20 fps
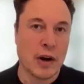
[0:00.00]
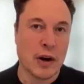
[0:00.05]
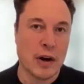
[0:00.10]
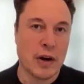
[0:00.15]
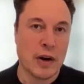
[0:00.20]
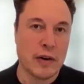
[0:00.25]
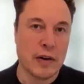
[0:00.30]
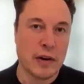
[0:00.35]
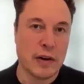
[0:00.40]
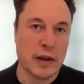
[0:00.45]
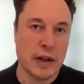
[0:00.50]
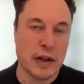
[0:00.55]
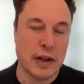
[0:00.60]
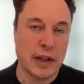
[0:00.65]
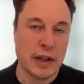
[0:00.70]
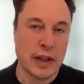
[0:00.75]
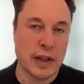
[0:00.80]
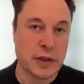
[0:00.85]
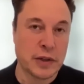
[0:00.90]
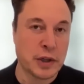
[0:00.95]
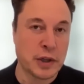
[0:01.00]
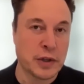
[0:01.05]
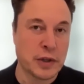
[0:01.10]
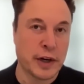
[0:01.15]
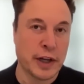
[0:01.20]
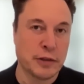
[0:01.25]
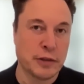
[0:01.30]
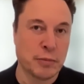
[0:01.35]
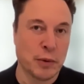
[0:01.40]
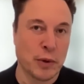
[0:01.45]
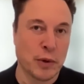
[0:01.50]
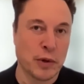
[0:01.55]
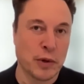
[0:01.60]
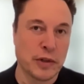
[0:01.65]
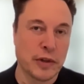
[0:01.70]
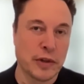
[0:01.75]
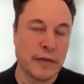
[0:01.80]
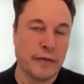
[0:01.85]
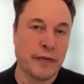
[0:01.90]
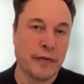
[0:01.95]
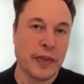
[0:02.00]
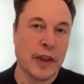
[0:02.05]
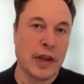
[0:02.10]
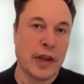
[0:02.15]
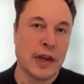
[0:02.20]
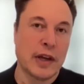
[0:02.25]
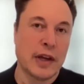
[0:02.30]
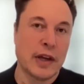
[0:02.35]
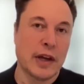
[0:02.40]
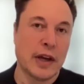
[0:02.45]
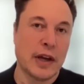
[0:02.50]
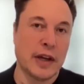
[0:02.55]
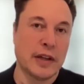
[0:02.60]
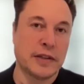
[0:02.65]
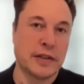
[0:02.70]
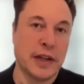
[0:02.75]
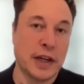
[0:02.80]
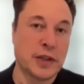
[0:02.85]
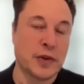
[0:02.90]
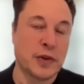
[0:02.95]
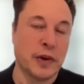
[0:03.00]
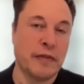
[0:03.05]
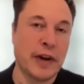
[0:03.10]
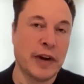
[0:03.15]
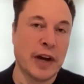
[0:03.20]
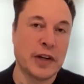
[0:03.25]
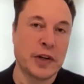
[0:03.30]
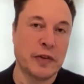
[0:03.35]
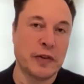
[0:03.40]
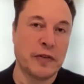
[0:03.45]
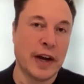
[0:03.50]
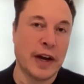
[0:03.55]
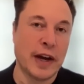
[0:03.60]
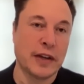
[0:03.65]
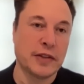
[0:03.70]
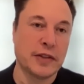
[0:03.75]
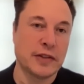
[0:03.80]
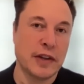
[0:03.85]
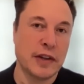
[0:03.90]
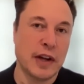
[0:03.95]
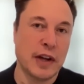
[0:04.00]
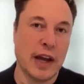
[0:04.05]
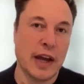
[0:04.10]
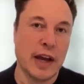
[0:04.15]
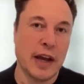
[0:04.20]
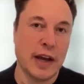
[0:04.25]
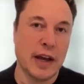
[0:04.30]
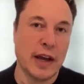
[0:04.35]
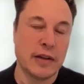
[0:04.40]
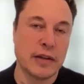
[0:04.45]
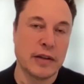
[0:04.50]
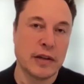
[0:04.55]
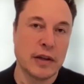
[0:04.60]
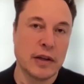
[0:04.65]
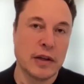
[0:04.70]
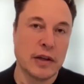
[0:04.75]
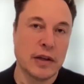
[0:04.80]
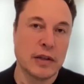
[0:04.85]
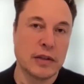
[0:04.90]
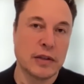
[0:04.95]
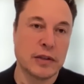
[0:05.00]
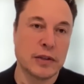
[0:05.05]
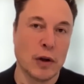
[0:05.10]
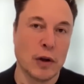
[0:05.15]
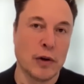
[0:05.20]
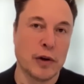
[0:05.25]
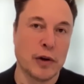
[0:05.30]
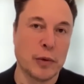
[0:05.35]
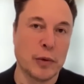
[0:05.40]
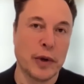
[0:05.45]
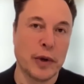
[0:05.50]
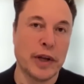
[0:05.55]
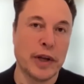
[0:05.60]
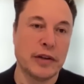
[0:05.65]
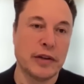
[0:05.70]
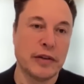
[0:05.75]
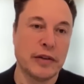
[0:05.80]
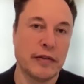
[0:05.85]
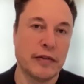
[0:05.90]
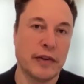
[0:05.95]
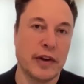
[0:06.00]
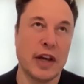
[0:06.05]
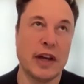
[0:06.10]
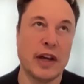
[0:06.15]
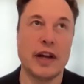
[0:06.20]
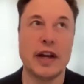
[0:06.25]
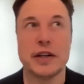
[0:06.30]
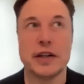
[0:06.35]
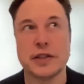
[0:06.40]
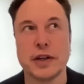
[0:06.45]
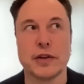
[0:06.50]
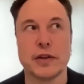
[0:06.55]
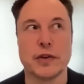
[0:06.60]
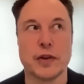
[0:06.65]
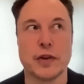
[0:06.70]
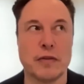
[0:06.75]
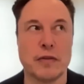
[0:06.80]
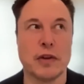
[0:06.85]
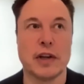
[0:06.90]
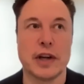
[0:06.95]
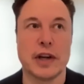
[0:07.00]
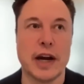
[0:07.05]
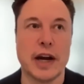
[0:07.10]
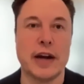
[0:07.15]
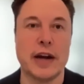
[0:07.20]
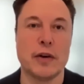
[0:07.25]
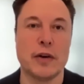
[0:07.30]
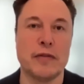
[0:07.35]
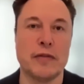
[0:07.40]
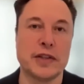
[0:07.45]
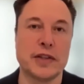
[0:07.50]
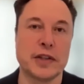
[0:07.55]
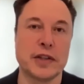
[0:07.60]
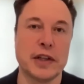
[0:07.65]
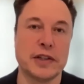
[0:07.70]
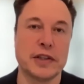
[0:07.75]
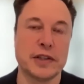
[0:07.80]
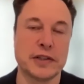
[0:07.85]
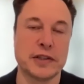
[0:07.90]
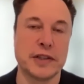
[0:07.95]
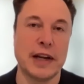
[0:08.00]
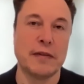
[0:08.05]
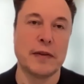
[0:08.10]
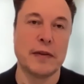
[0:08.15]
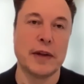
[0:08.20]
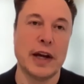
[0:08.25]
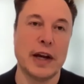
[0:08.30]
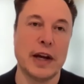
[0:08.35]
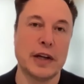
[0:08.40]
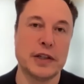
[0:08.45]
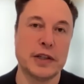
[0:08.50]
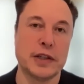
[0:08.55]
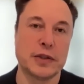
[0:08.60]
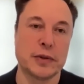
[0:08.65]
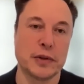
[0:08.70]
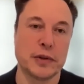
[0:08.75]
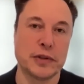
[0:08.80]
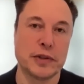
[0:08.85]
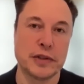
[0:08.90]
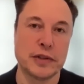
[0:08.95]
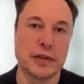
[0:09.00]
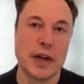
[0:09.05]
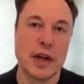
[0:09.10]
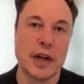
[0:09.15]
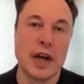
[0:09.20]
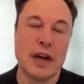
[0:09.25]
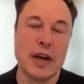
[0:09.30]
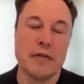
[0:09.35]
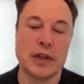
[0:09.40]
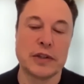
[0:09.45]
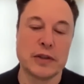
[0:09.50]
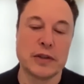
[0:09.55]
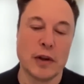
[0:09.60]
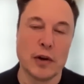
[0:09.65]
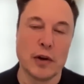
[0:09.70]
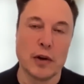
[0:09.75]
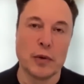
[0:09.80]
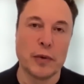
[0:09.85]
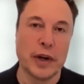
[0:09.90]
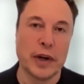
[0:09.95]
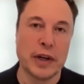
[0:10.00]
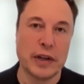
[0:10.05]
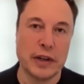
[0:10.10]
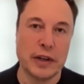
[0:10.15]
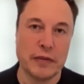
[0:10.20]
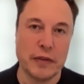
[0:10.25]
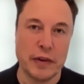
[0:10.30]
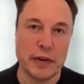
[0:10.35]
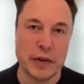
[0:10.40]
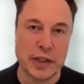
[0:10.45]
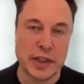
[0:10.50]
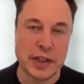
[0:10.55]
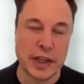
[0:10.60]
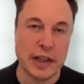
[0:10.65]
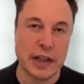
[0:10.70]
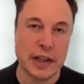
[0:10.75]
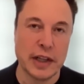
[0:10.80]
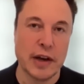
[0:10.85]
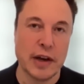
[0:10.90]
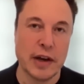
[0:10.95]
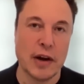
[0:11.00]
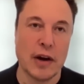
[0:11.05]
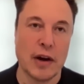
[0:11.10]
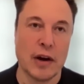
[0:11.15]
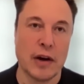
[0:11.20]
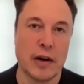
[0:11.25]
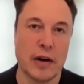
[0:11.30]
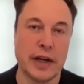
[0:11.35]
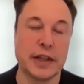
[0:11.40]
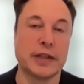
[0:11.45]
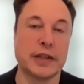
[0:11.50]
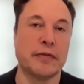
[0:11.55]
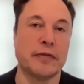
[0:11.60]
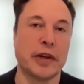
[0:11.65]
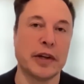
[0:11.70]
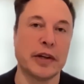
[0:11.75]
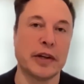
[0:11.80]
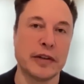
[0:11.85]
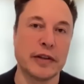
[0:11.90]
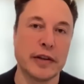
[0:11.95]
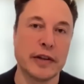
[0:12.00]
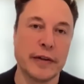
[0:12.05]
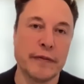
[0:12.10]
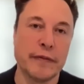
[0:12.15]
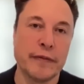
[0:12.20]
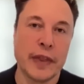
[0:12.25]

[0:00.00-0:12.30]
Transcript: are electric transport, uh, stationary battery packs, and solar and wind, and, and, geothermal and hydro, basically sustainable energy sources. But solar and wind, particularly, are intermittent.